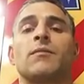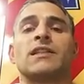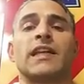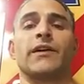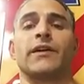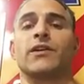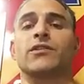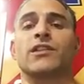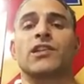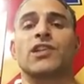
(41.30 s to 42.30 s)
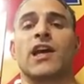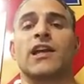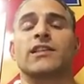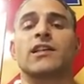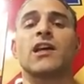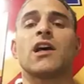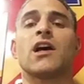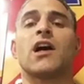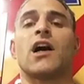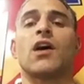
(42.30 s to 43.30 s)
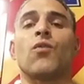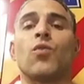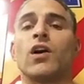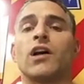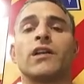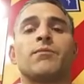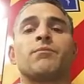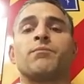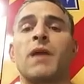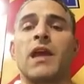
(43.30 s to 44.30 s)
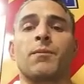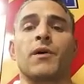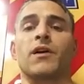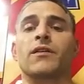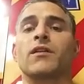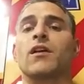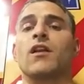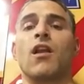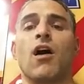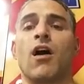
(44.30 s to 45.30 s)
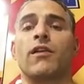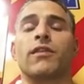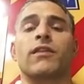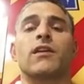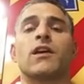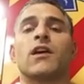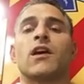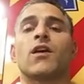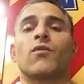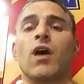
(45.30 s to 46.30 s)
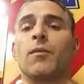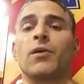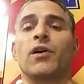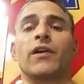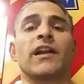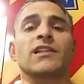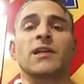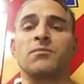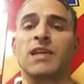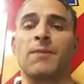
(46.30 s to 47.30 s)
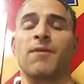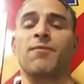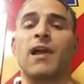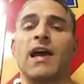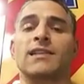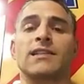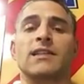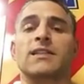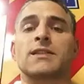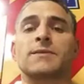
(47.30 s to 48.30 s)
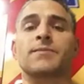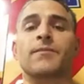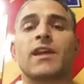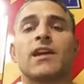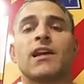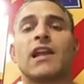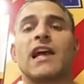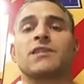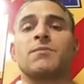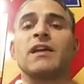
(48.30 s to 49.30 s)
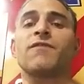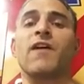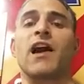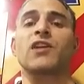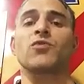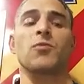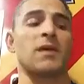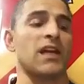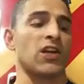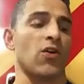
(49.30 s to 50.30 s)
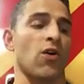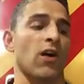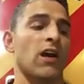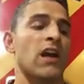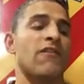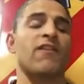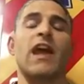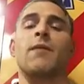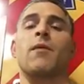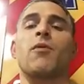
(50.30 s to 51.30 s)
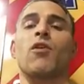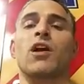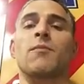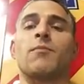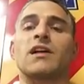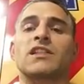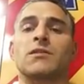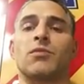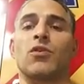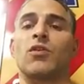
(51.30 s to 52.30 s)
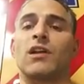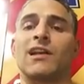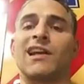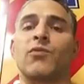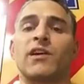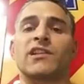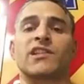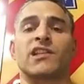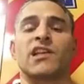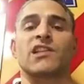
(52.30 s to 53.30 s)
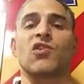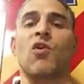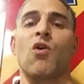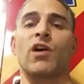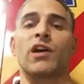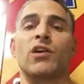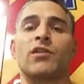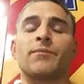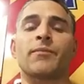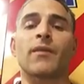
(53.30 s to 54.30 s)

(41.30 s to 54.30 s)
materials such as wood, paper, cloth, rubber, and some type of plastics. Class B fires will be your flammable or combustible liquids such as oil,